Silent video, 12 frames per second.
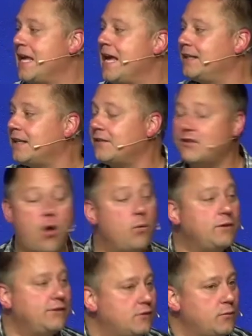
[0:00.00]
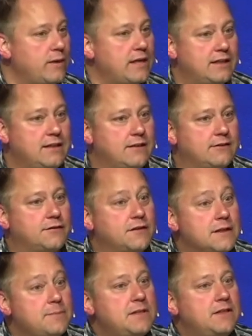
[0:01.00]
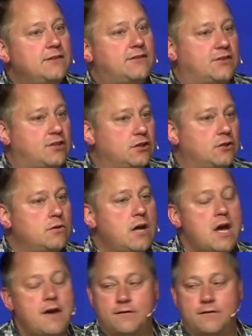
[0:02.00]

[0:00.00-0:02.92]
And that's always the way it is. Philippians 2,